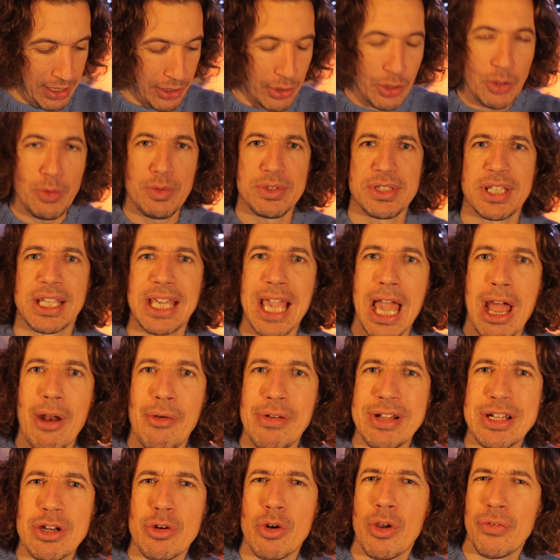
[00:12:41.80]
Who's the
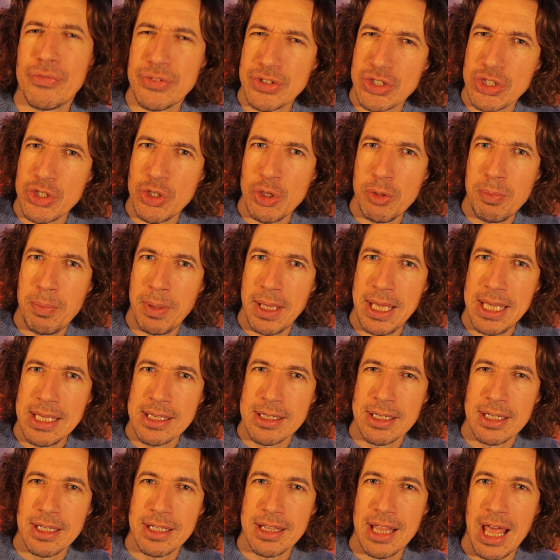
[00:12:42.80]
character off Snoopy
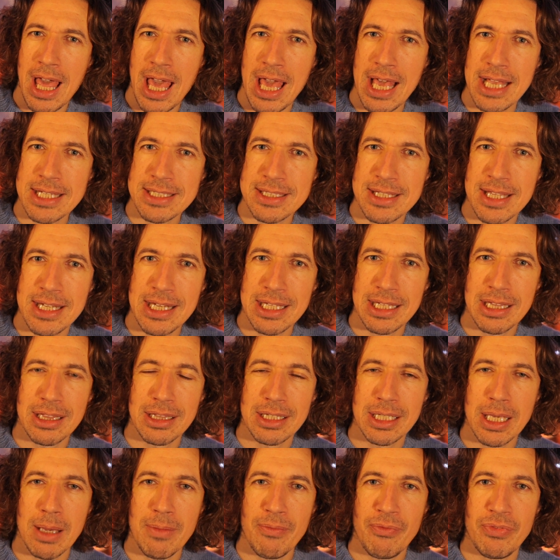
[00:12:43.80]
that has the little
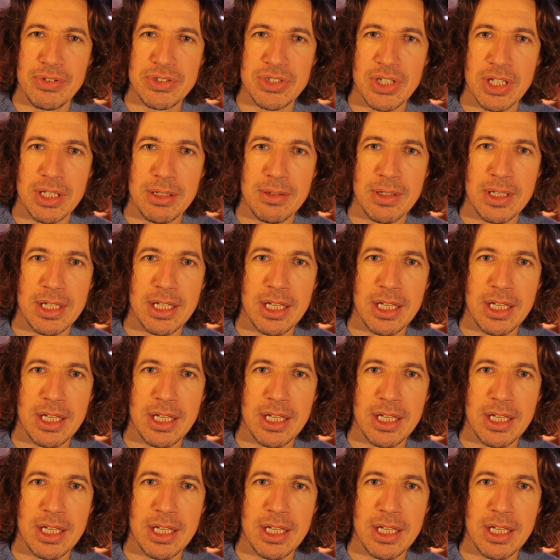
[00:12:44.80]
comforter?